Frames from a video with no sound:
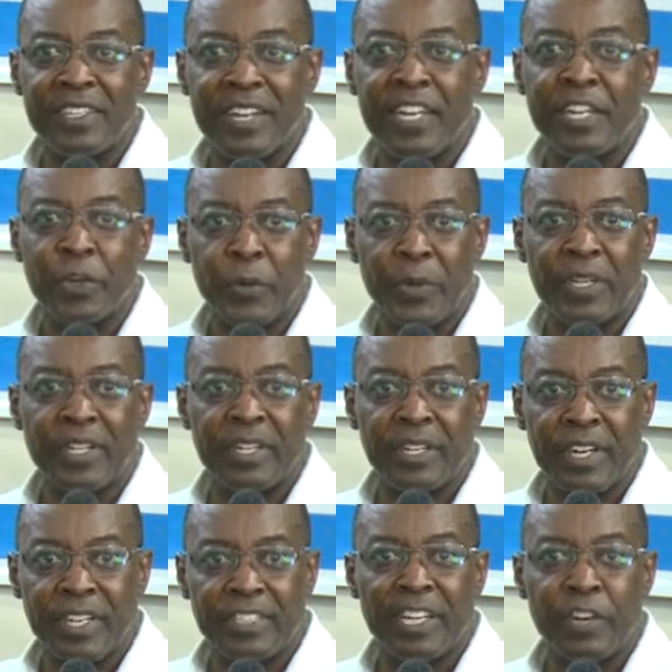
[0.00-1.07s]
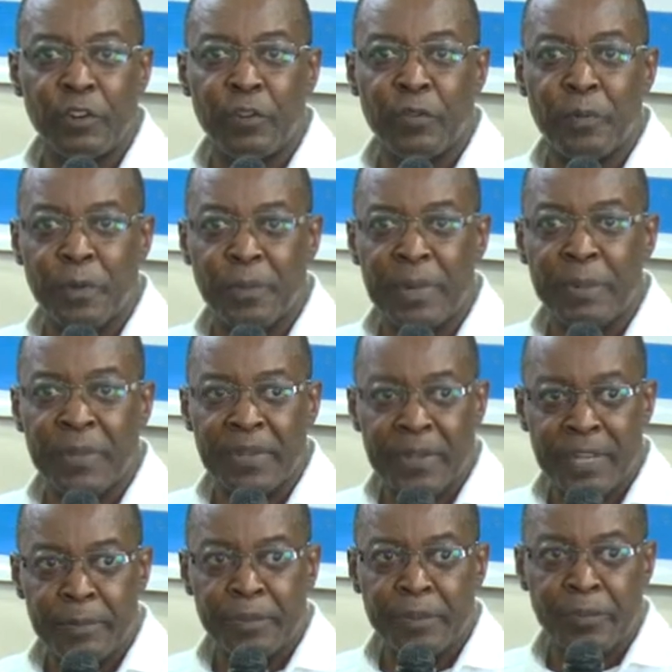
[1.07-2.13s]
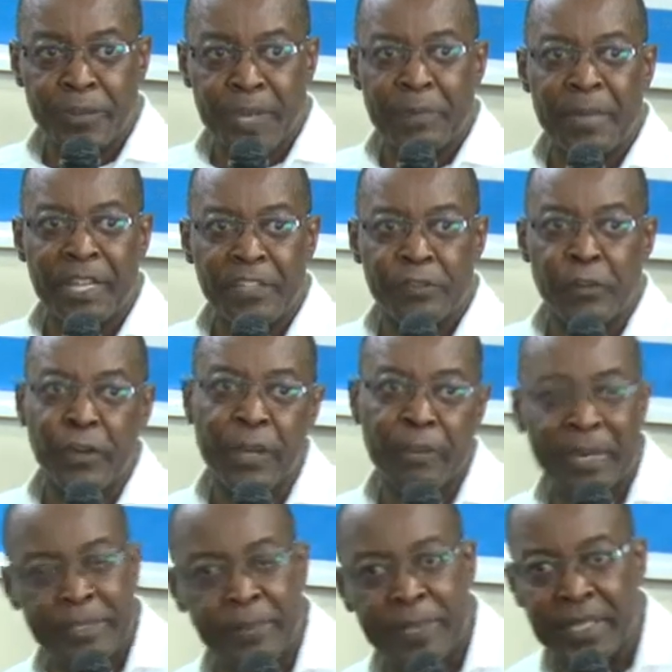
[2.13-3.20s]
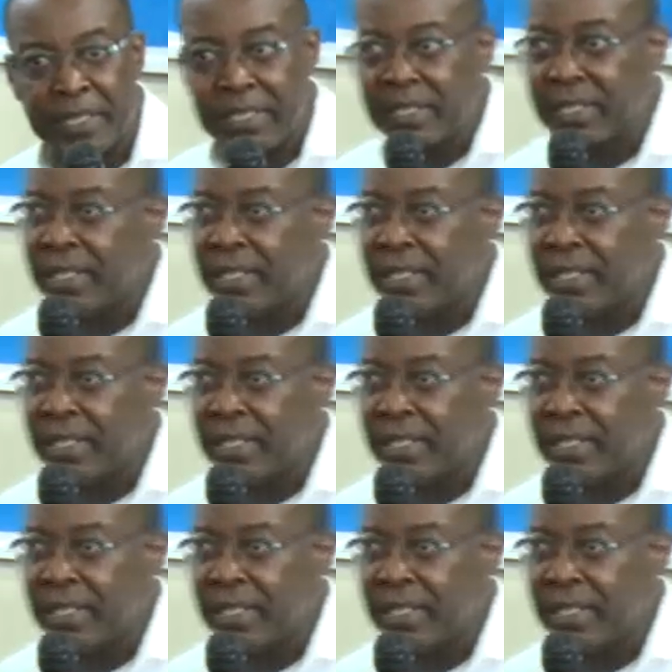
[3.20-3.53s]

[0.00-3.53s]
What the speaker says: inadequate and has a lot of problems in terms of timelines for reimbursement.